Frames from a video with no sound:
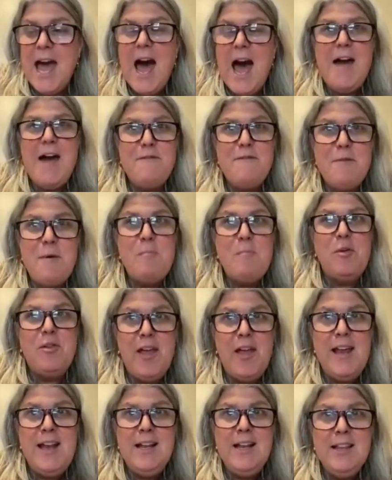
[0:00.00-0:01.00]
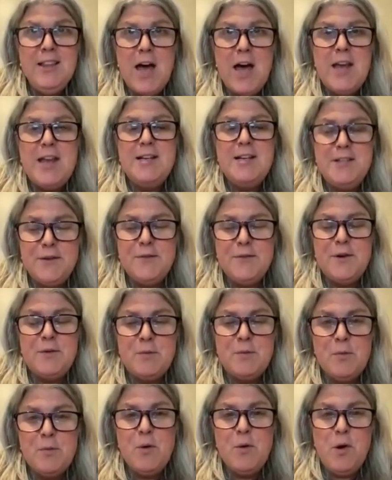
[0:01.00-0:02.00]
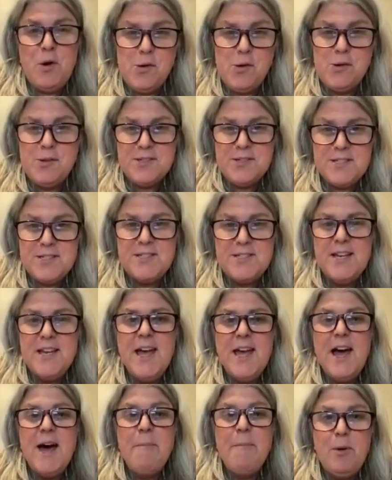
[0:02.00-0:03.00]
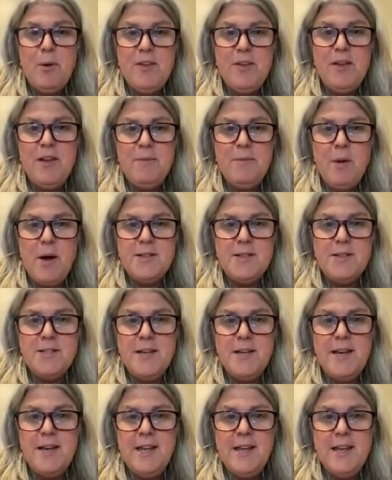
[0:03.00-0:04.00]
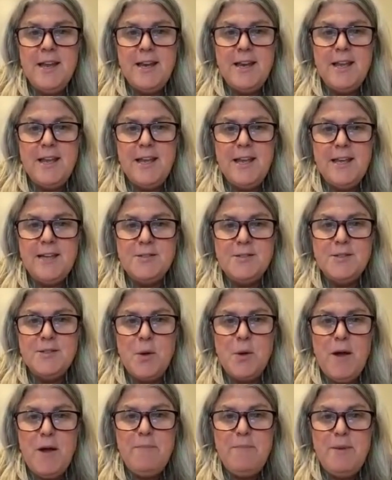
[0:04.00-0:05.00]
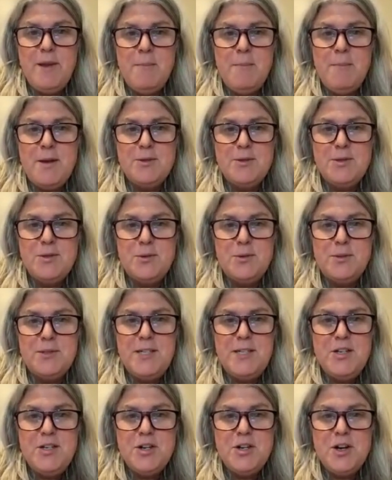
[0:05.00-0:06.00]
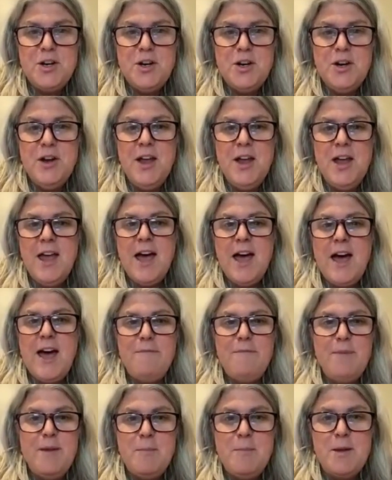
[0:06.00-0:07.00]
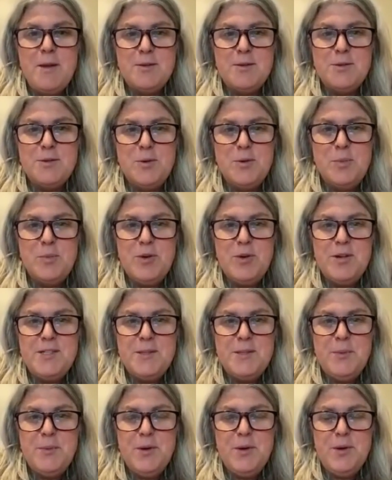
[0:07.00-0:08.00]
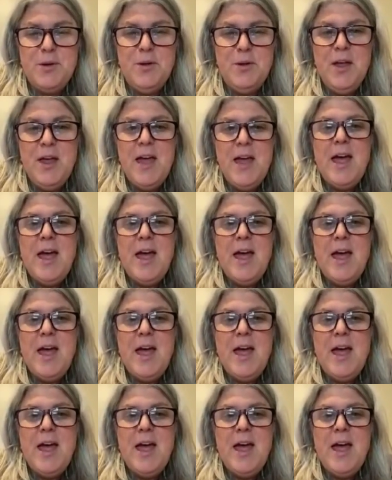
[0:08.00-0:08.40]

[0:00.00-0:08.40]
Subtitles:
I've played a lot of different roles, both in Boston and Connecticut. So I've been a middle school teacher, I've been a middle school principal.